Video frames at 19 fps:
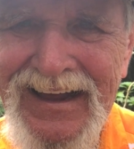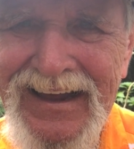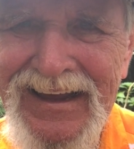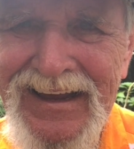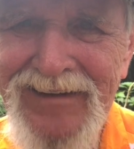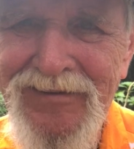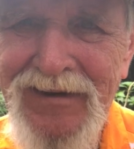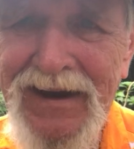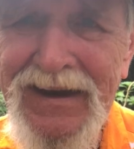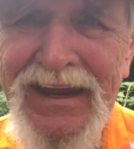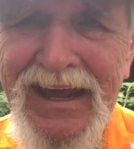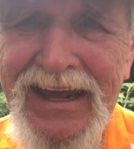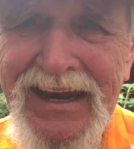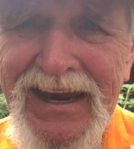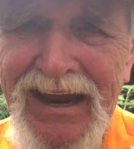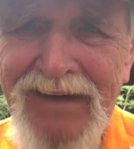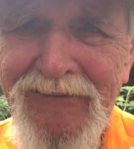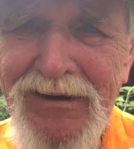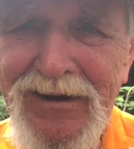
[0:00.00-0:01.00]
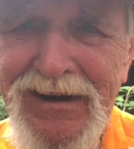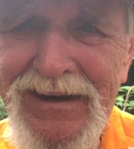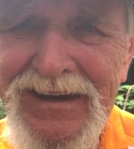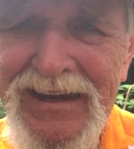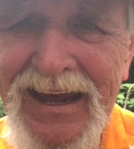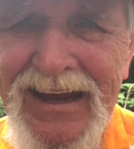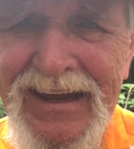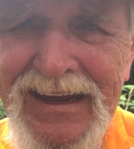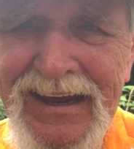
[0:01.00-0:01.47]
If I did, I wouldn't
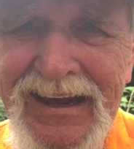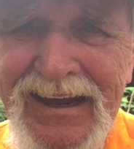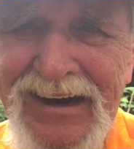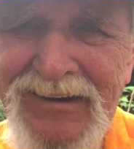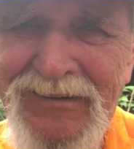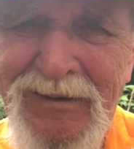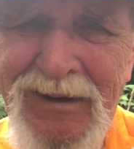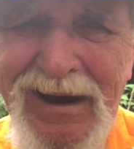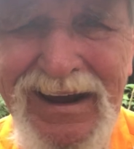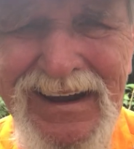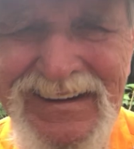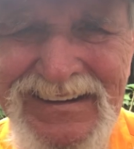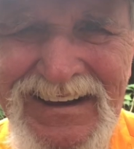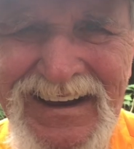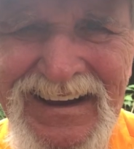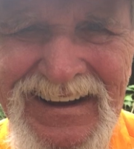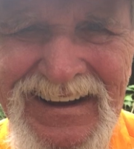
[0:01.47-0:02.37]
tell you anyways.